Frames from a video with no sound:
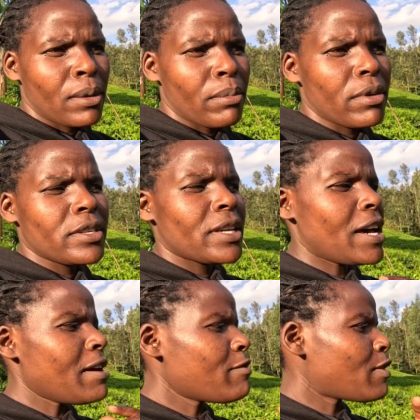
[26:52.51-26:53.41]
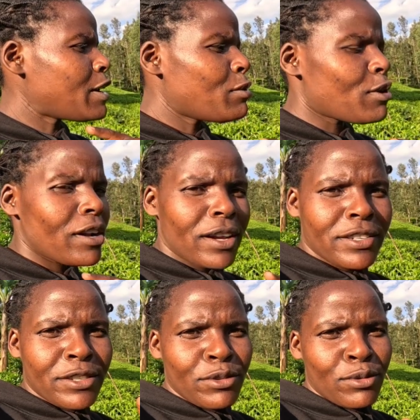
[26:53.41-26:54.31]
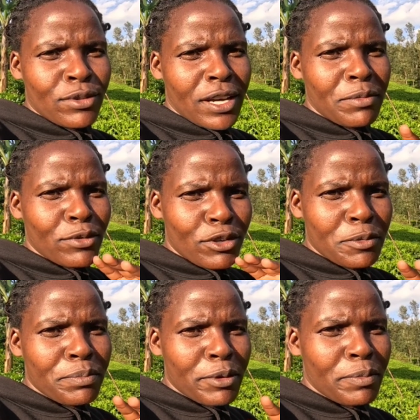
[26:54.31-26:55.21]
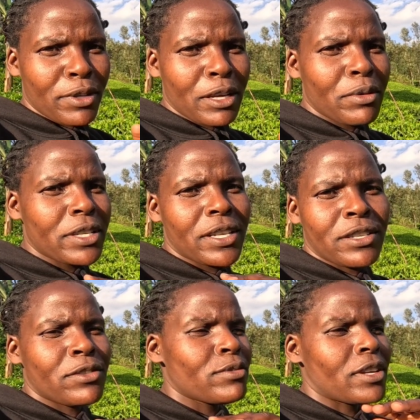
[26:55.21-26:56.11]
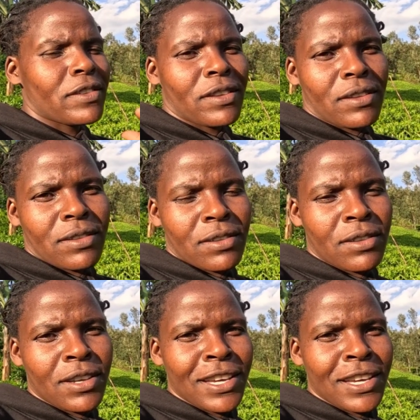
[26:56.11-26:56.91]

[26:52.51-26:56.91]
Because everybody who corrects you, that those people, they wishes you success.